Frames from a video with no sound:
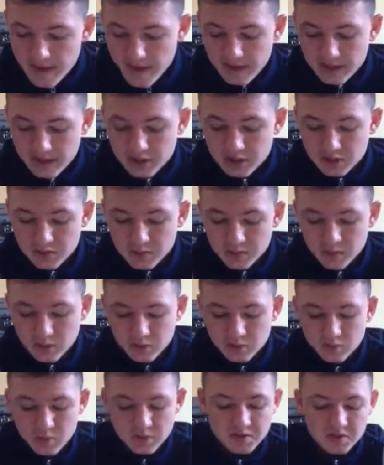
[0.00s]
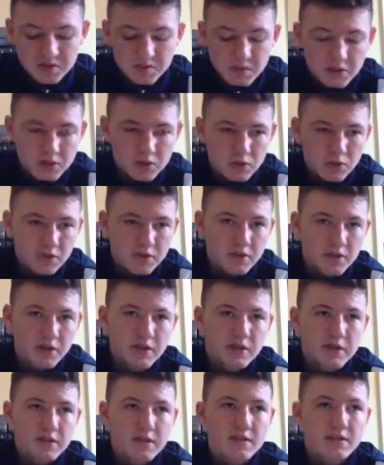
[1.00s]
it's just because we wanted to make sure
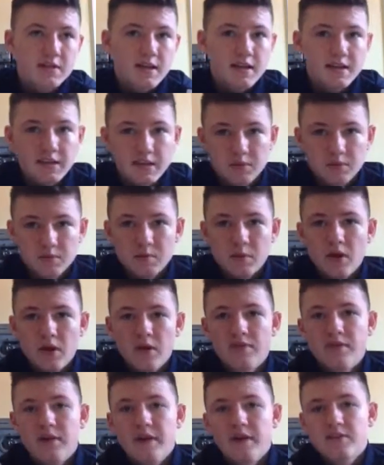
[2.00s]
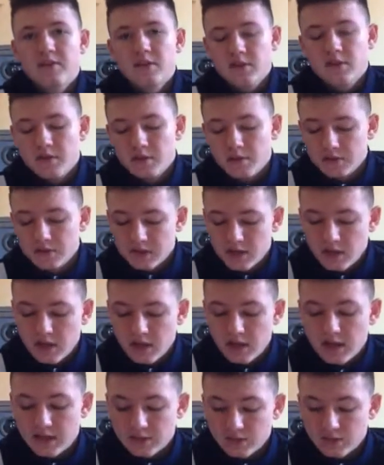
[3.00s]
the technique was perfect so there was
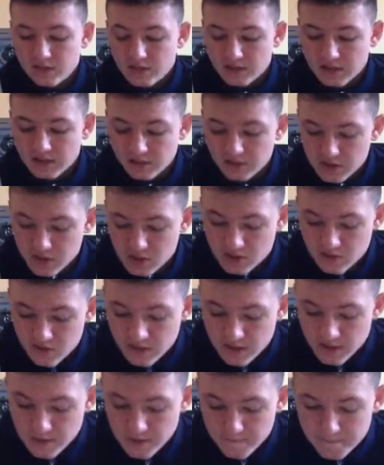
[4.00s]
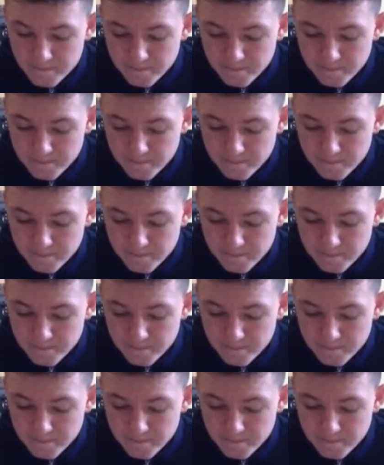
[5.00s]
less risk of injury.